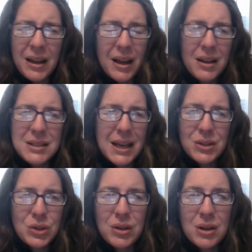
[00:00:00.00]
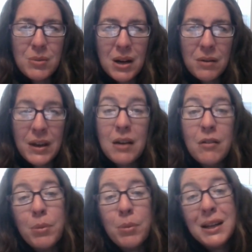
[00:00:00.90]
a texture that I'm not a fan
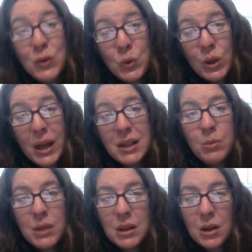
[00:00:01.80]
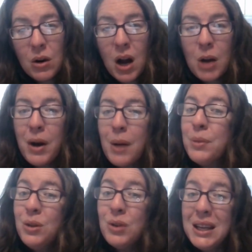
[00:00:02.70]
of, but I do like them in the crock pot.
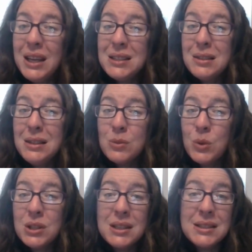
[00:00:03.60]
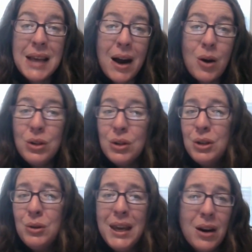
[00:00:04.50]
But you could easily switch this out. You could
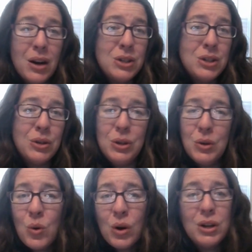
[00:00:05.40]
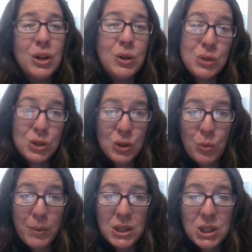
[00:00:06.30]
do carrots, you could do corn, you could do so
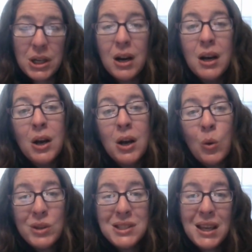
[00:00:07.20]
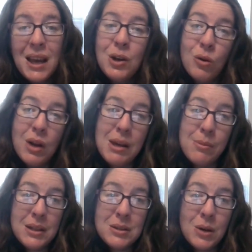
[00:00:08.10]
much here. Once again, great
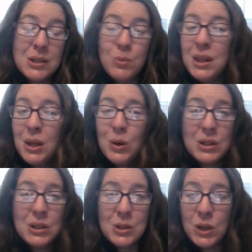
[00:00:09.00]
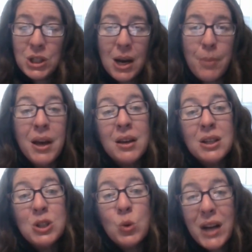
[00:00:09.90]
base recipe that you can switch up
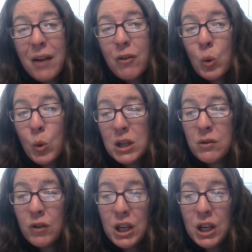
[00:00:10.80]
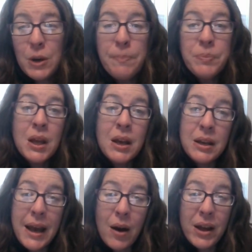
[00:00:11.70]
to whatever works for you.
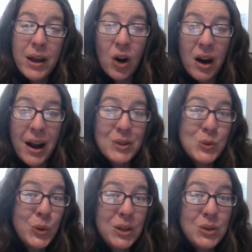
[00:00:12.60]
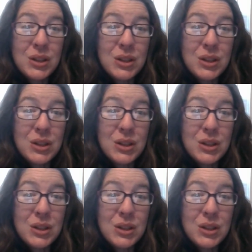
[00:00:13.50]
Now, at our house, we